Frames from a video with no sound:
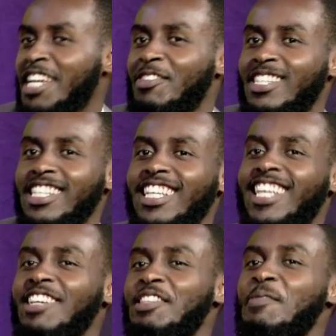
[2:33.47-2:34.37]
You see,
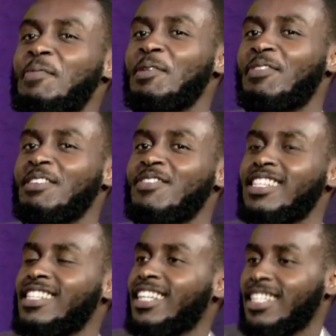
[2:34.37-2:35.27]
the problem
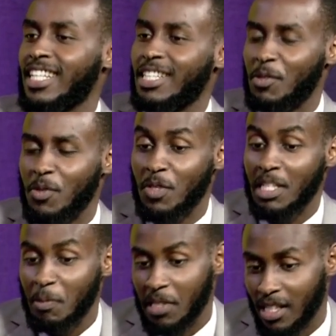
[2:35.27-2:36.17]
is, like we
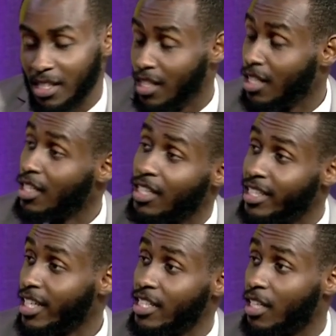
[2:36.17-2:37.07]
keep saying, yeah,
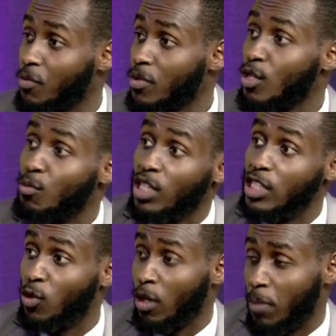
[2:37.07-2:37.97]
in Kenya,
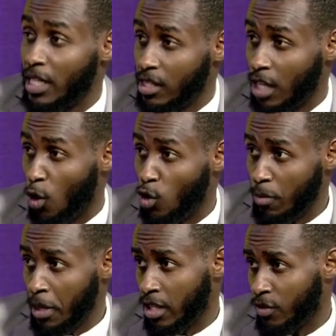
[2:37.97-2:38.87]
political parties are
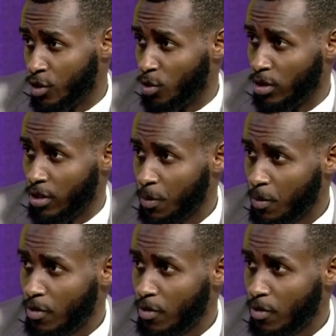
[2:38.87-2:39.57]
owned by individuals.